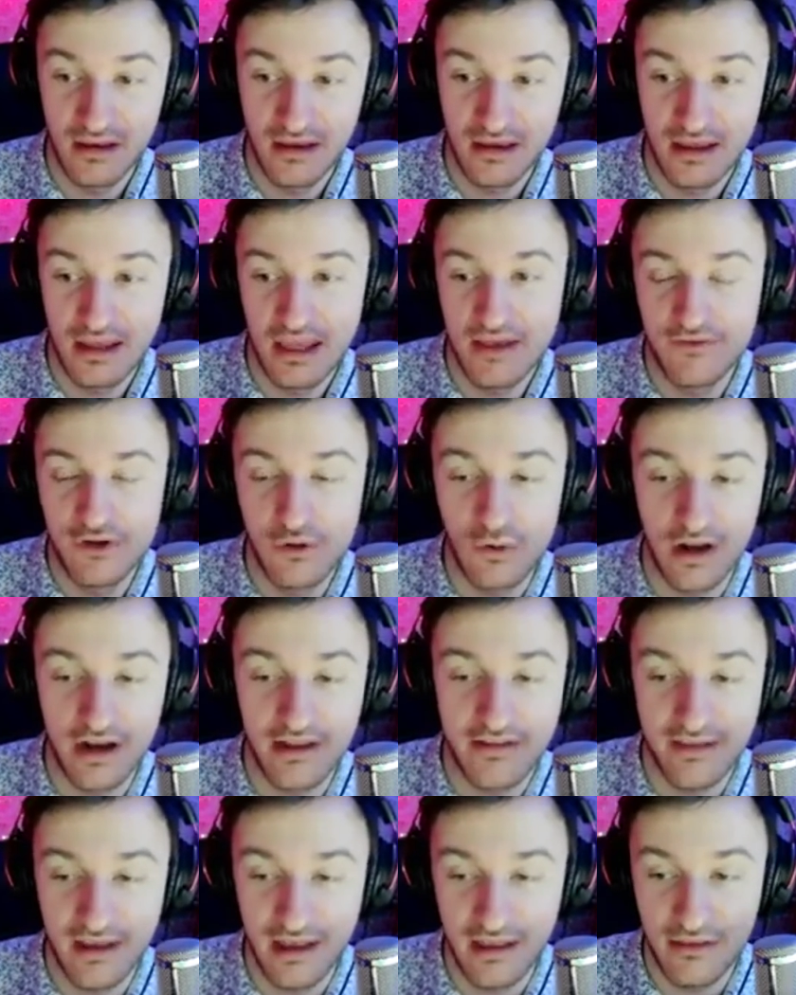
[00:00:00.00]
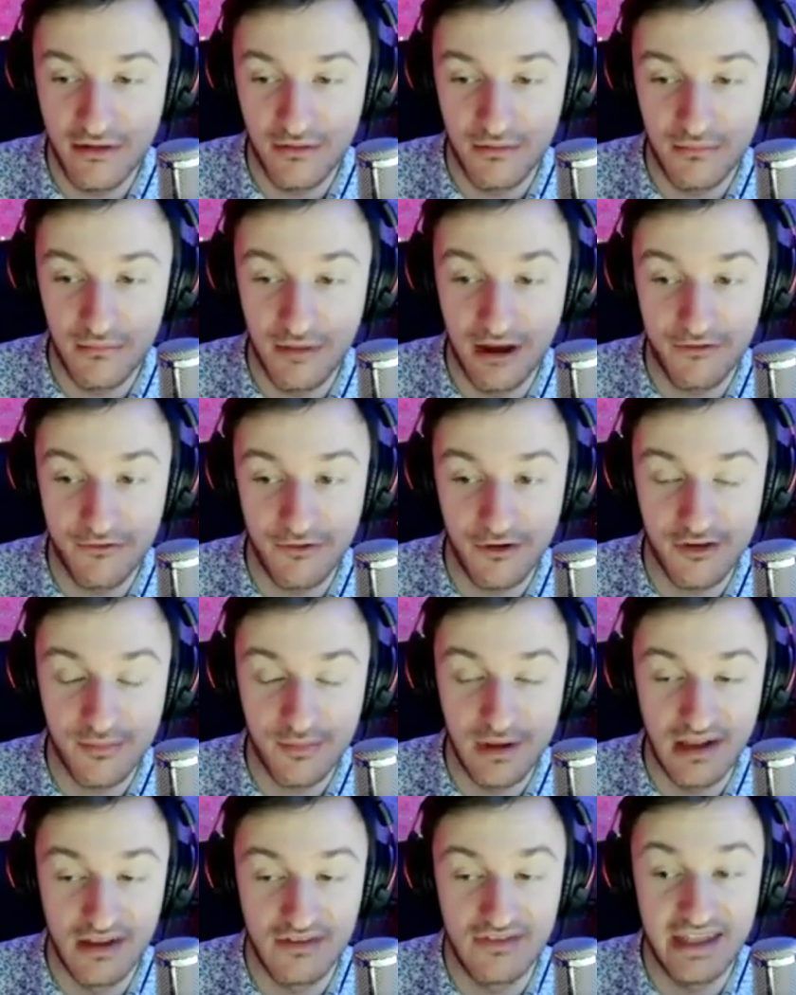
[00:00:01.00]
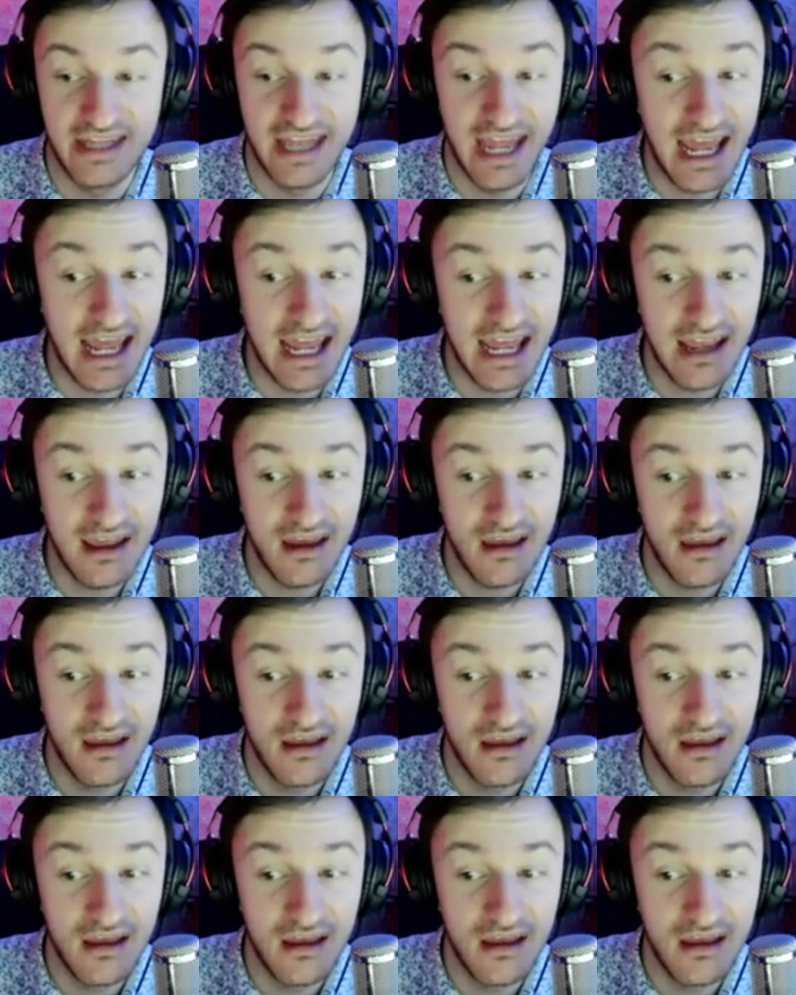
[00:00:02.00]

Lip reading: If you want to say my first meal of the day,